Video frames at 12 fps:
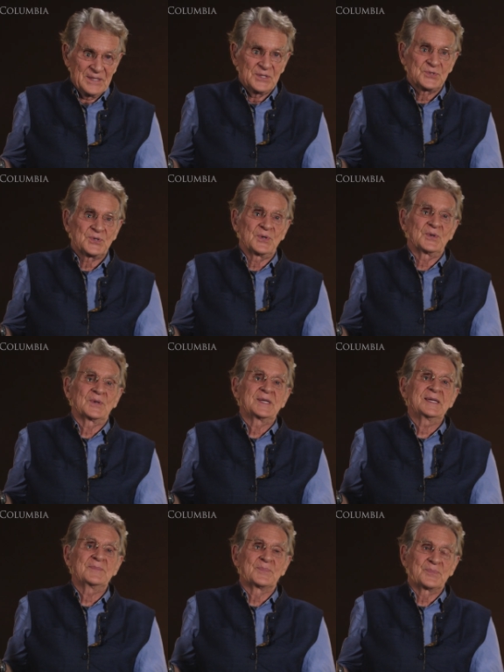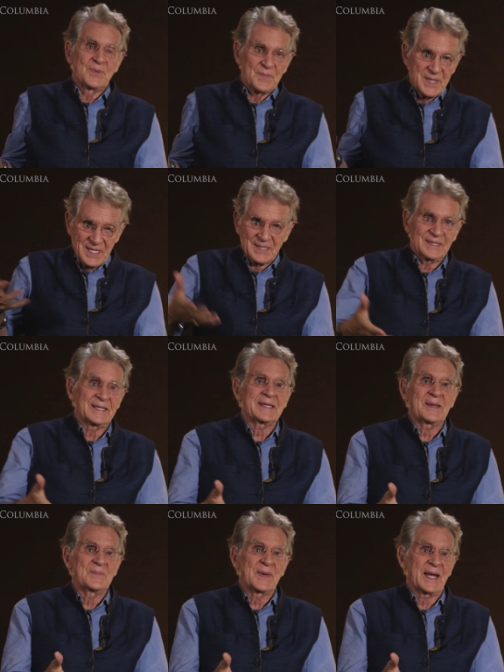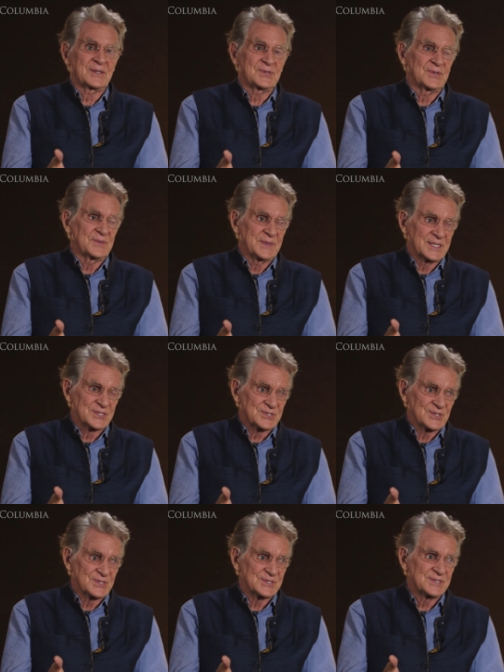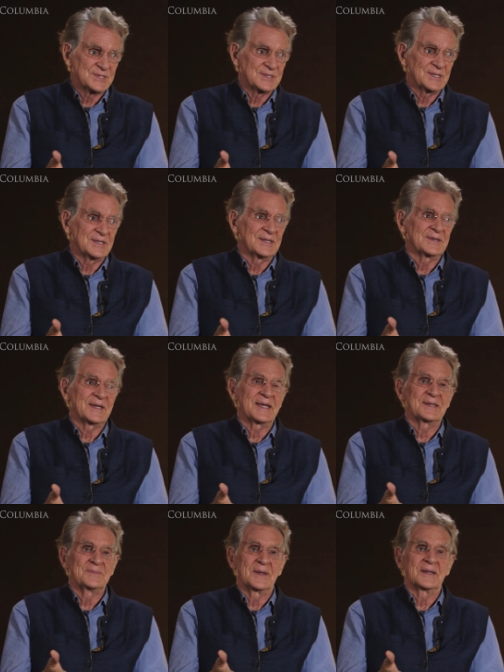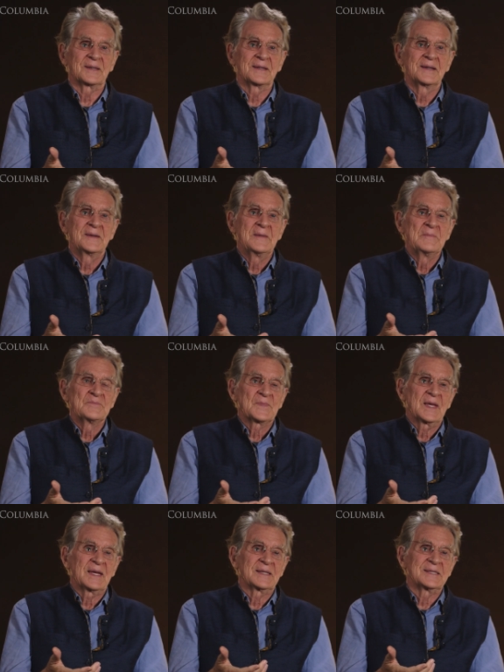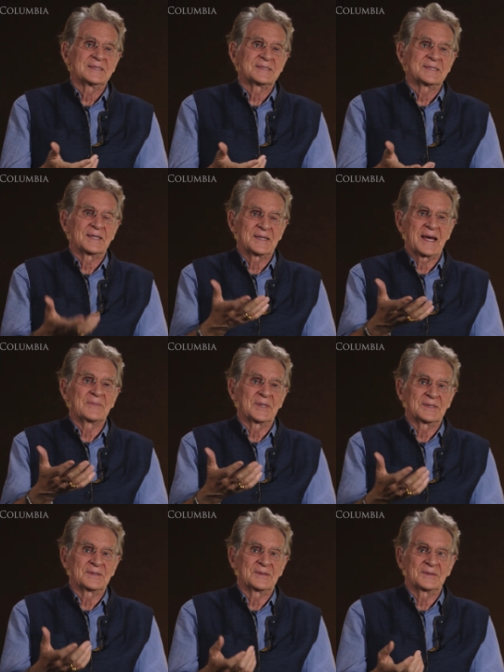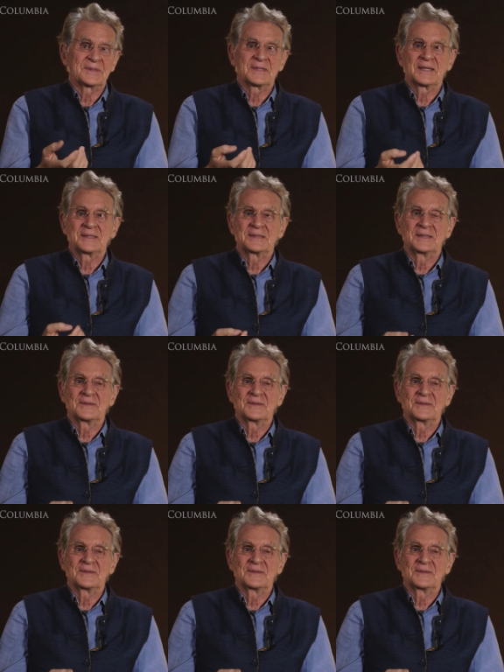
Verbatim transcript: So he immediately came back to the ministers, uh, the head monk, and he's the abbot, you know, the head